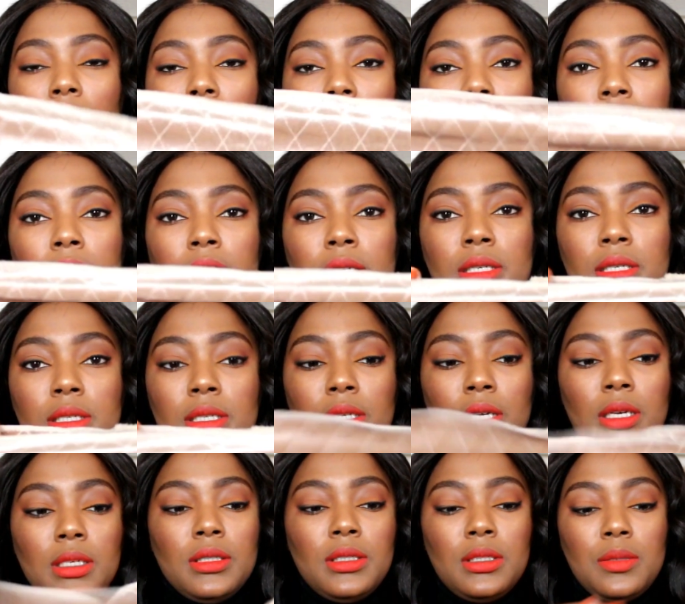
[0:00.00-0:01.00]
It's
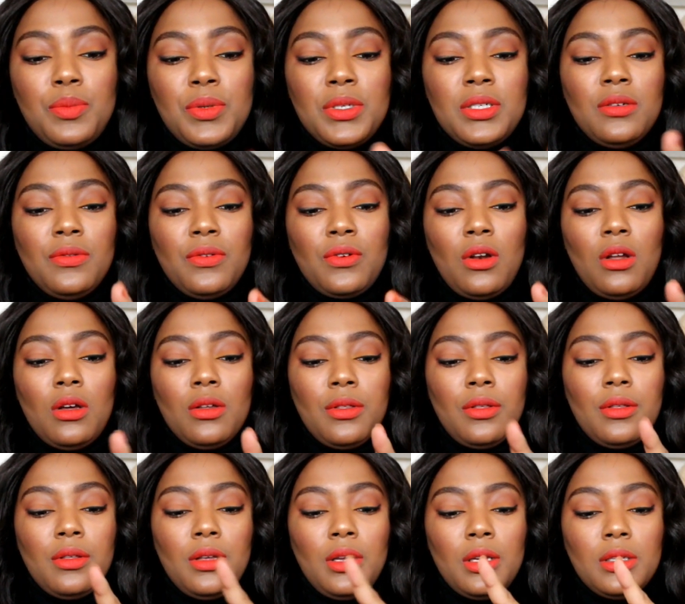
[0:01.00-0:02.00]
a piece of cloth